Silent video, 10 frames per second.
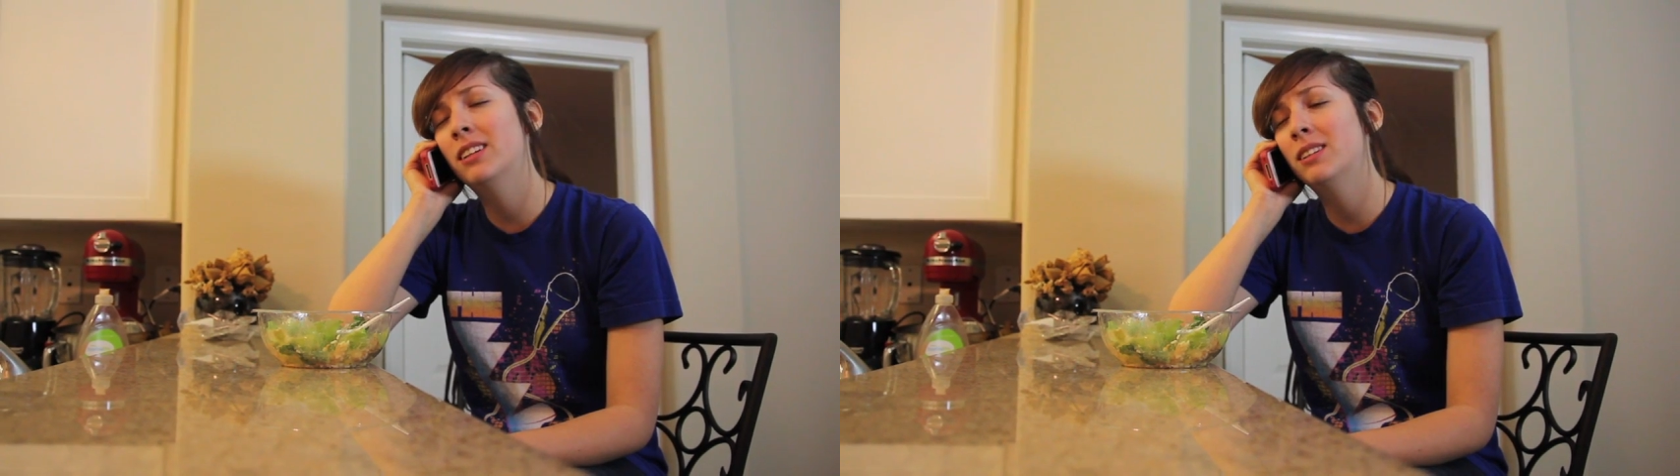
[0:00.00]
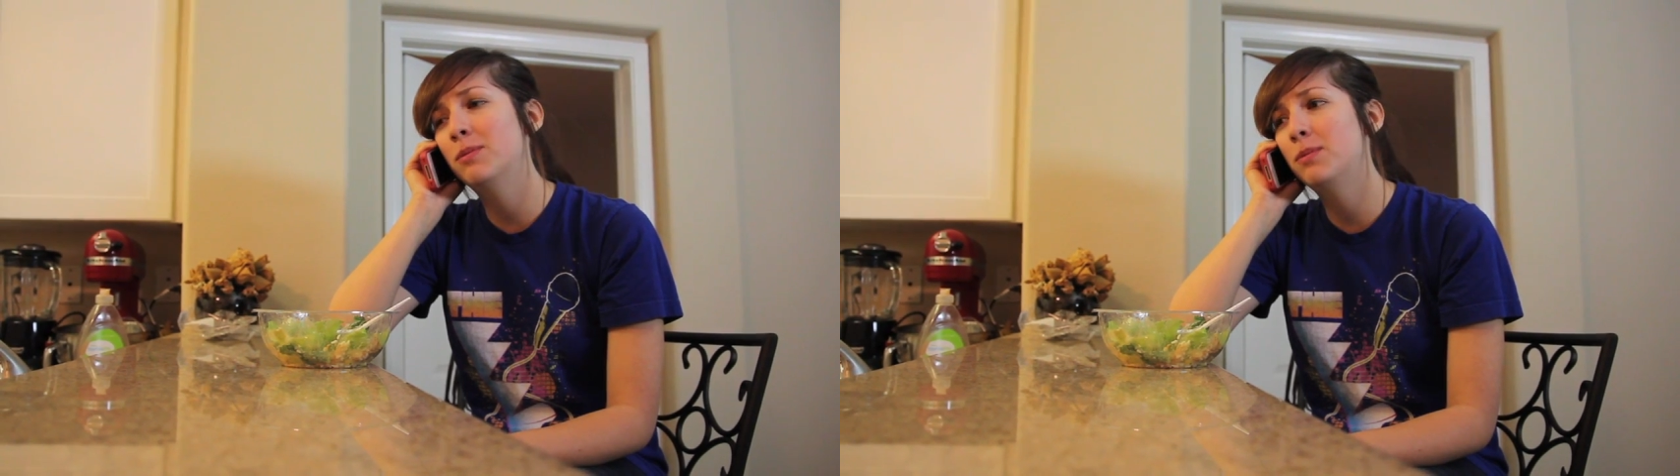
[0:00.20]

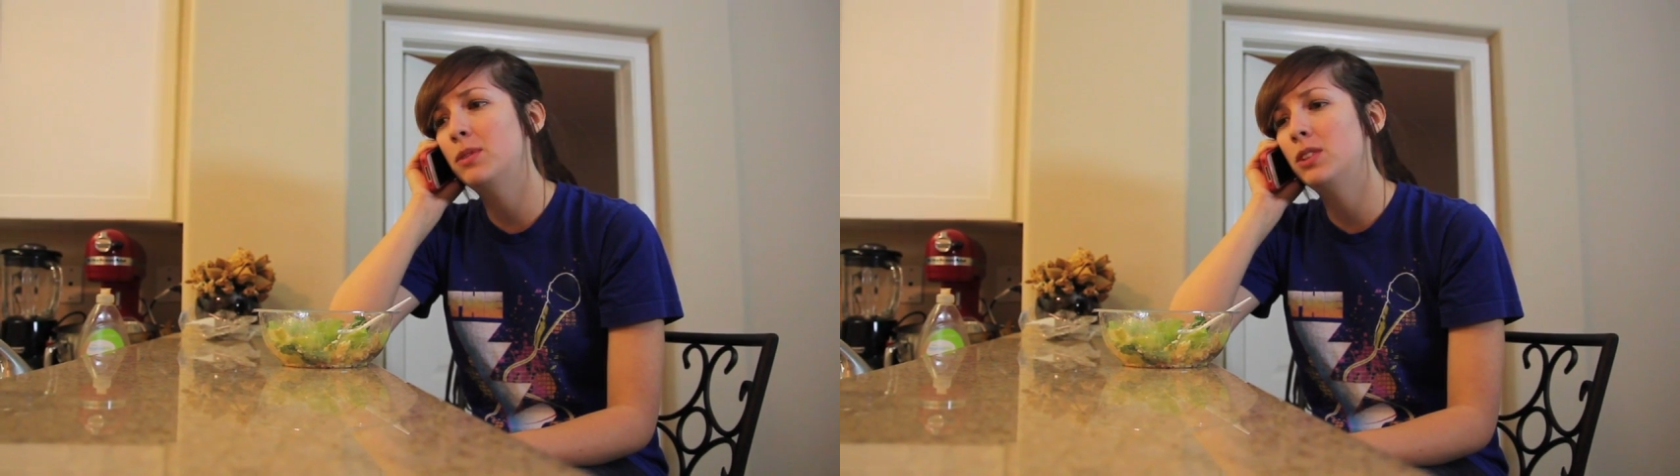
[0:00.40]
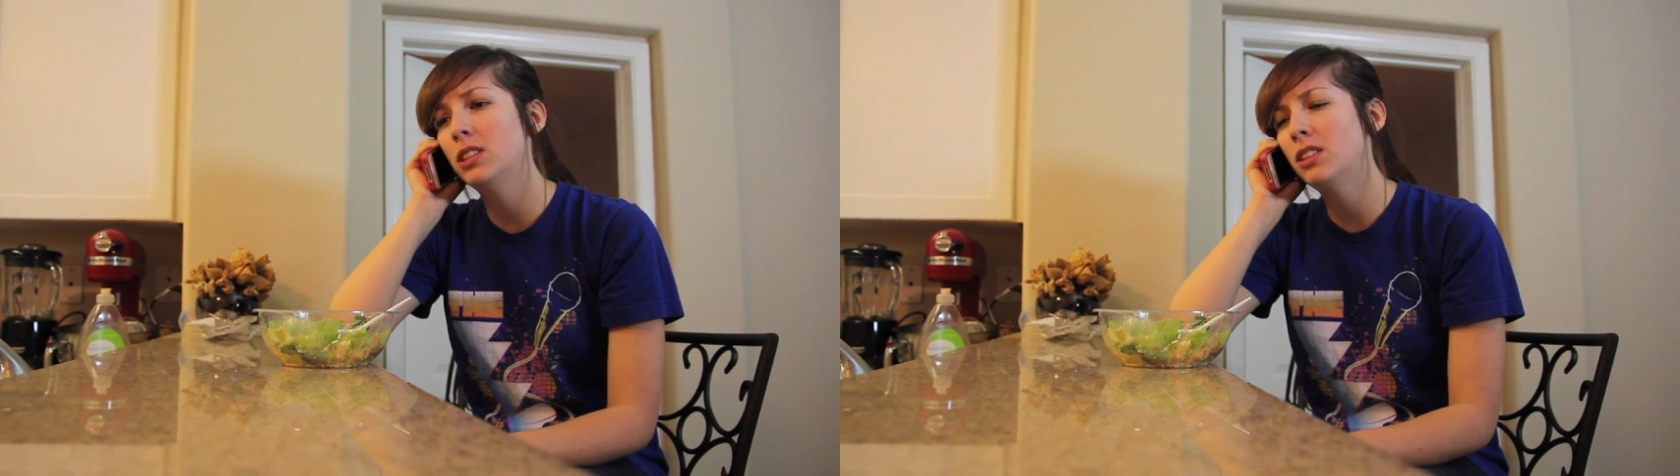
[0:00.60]
Um,
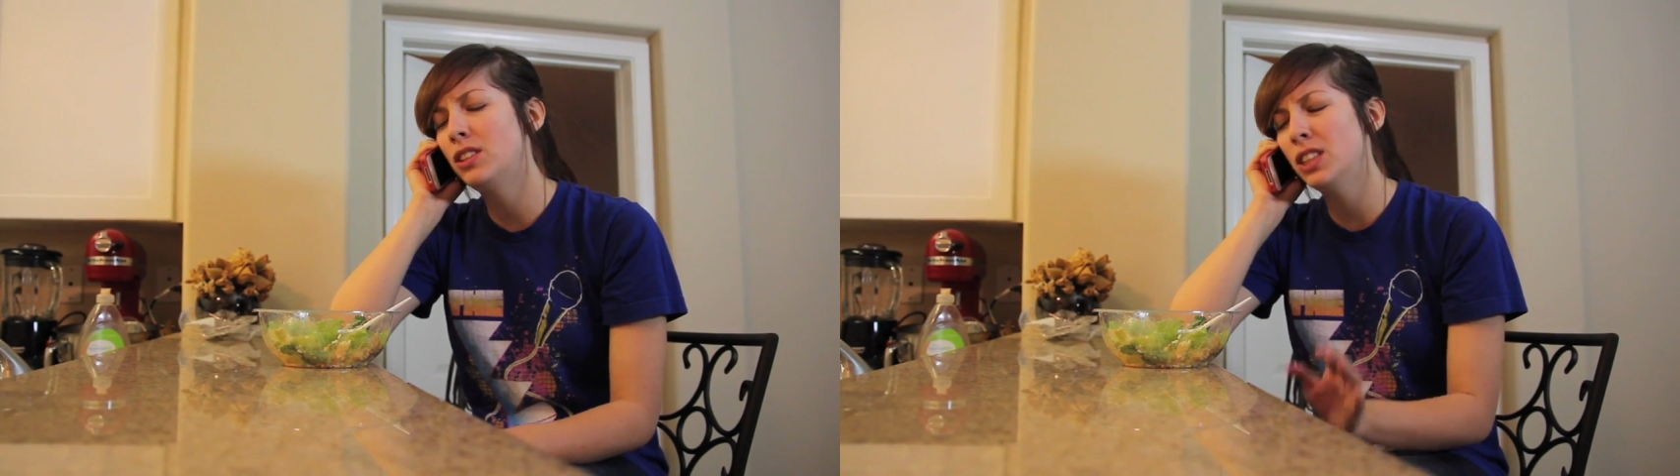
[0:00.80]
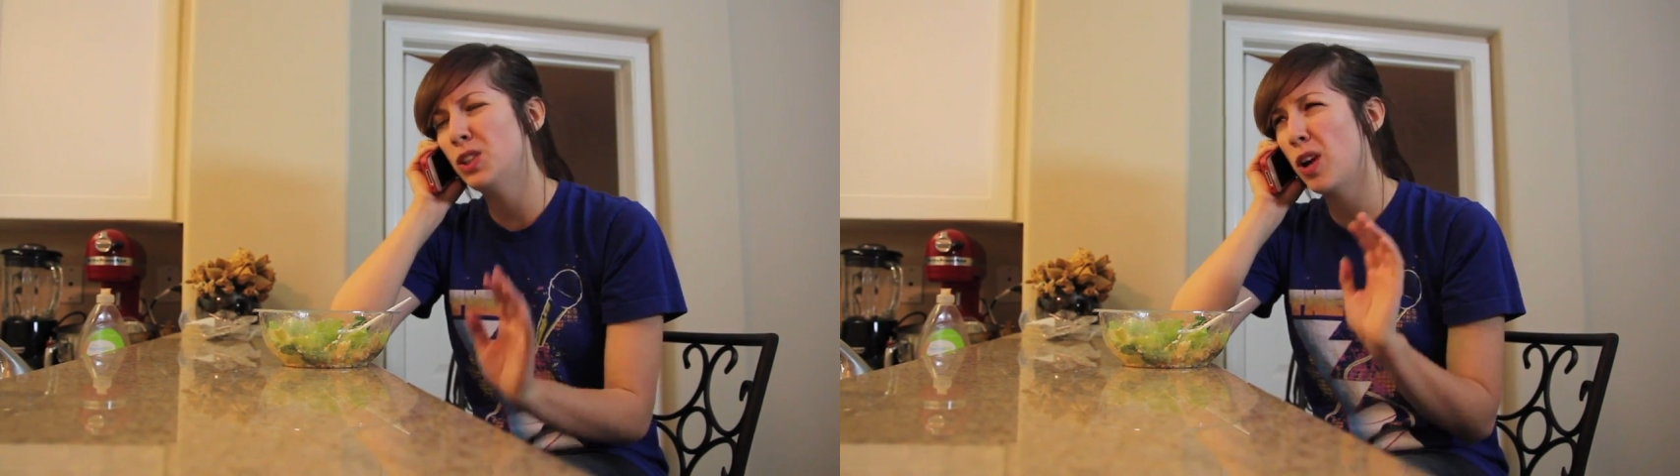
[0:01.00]

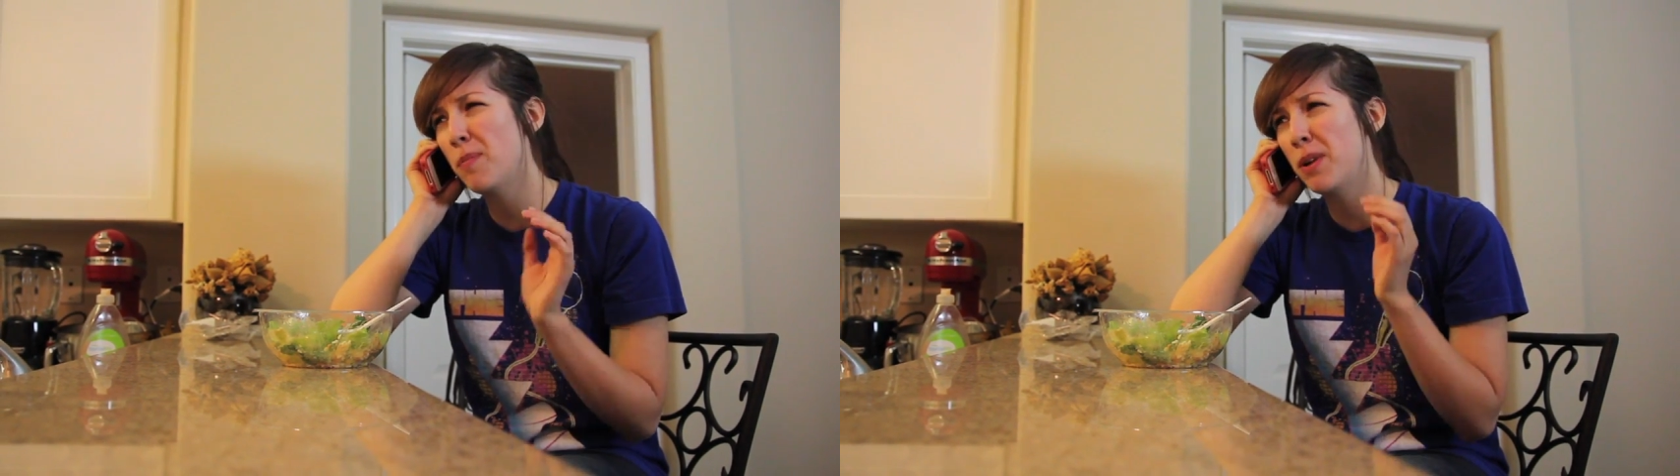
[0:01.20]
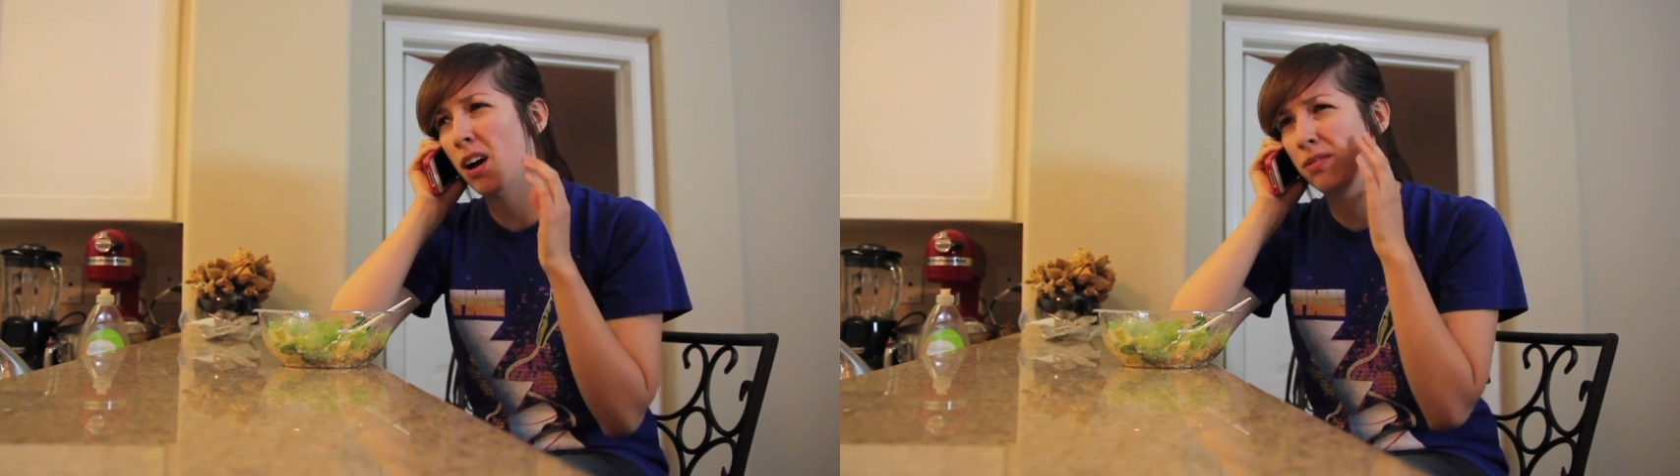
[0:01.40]
just, just
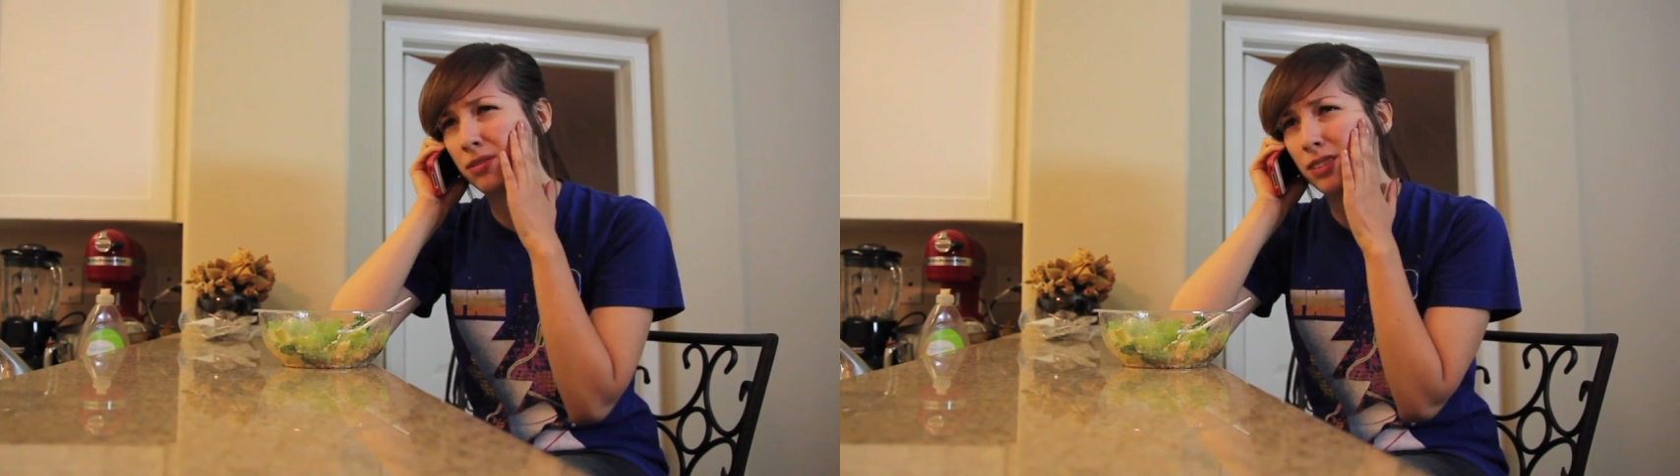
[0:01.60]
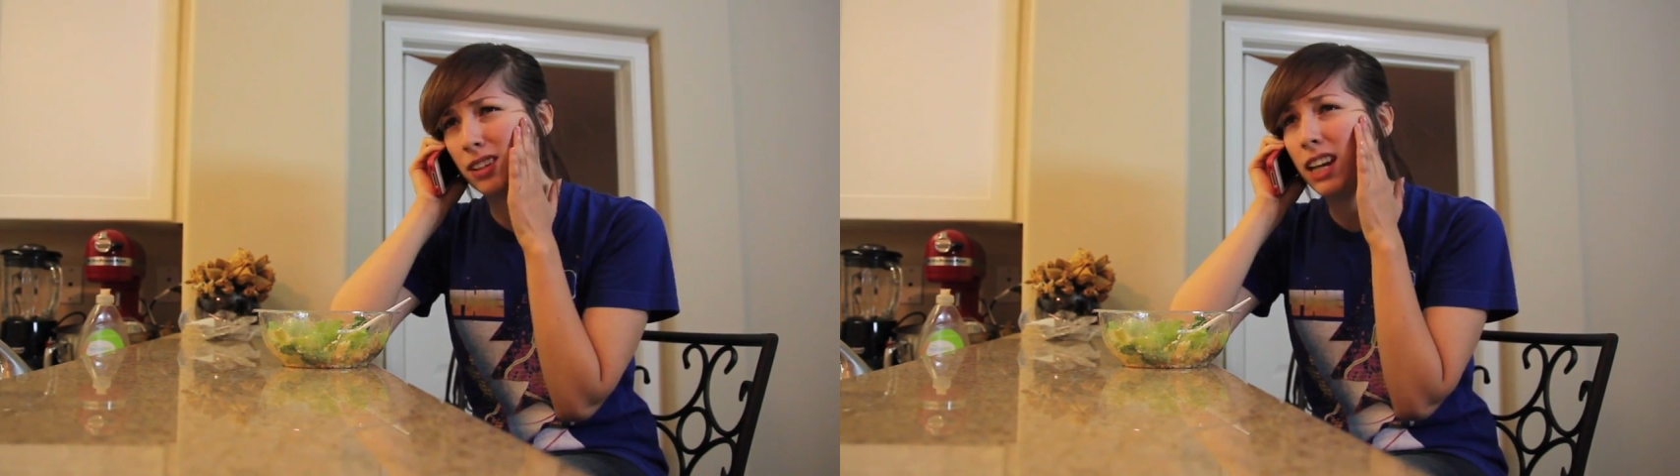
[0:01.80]
drop it off.